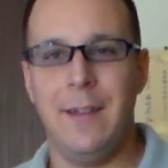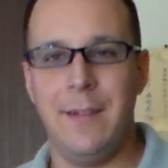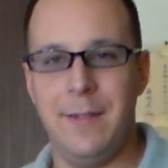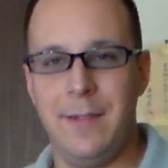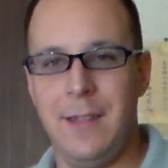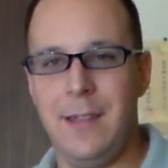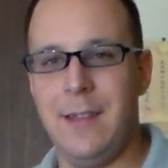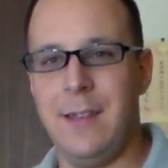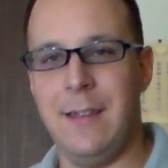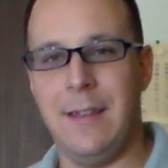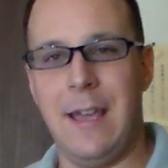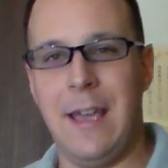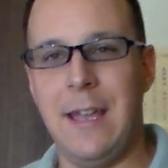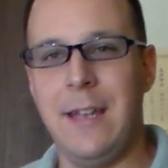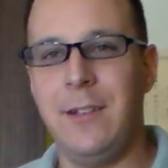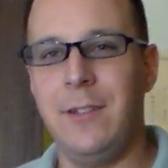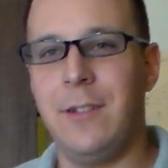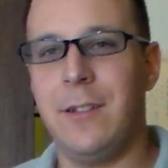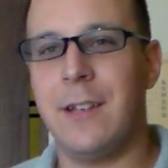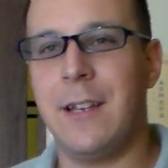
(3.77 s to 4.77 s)
the
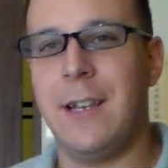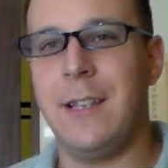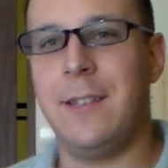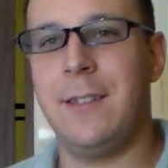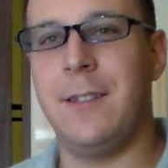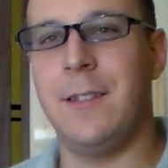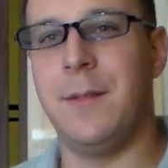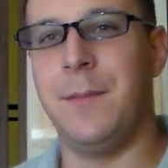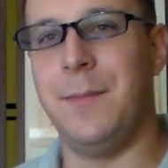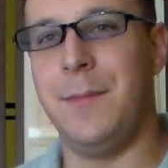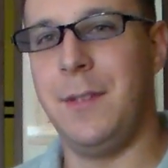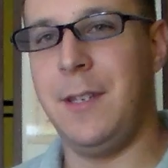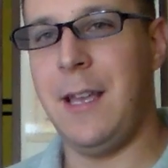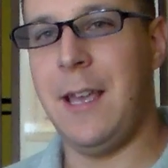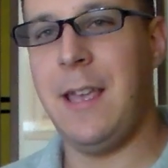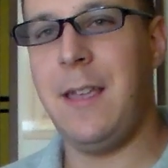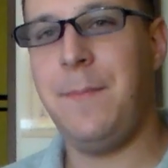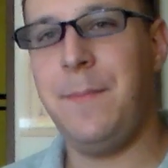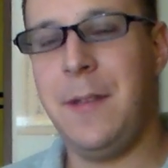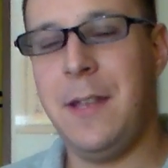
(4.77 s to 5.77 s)
Angel Customs
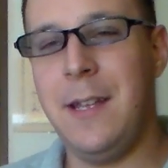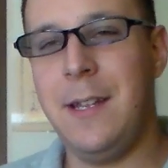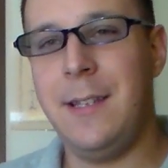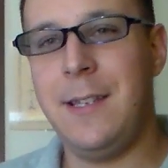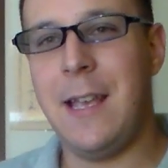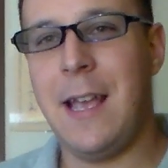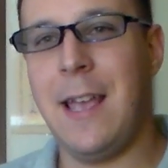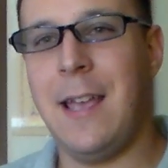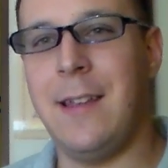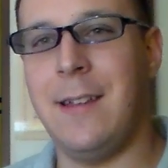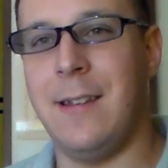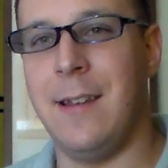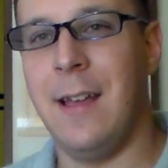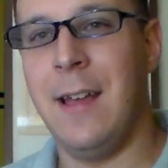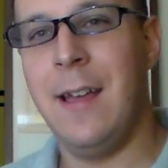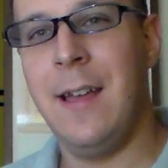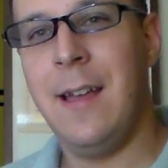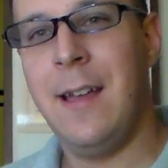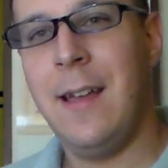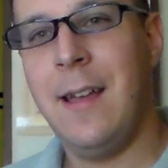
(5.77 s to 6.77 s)
AP10